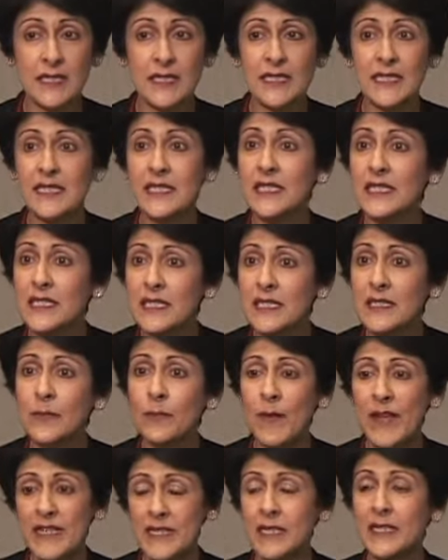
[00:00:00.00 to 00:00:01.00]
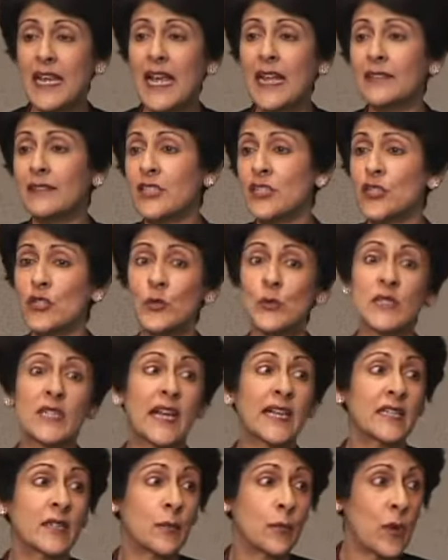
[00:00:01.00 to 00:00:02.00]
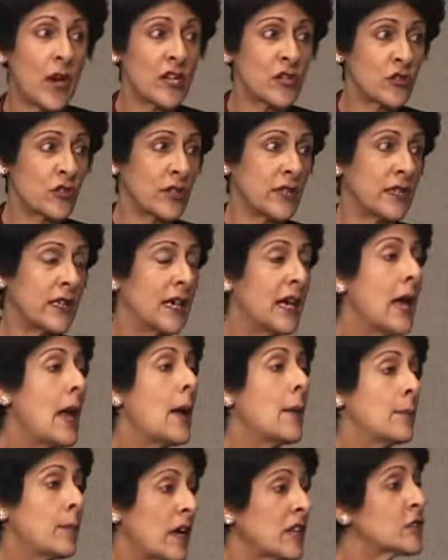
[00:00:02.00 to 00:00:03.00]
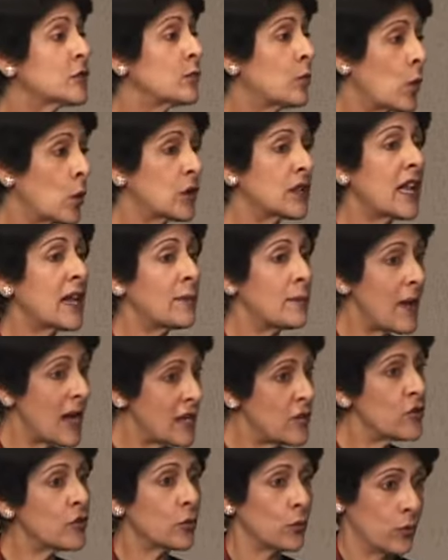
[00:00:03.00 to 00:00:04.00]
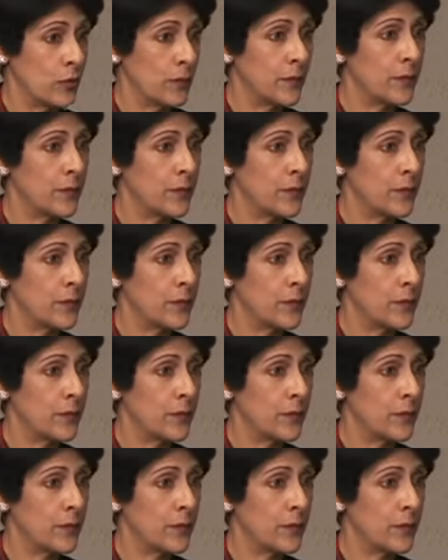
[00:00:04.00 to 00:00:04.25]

certain mental health issues like depression much more than men do.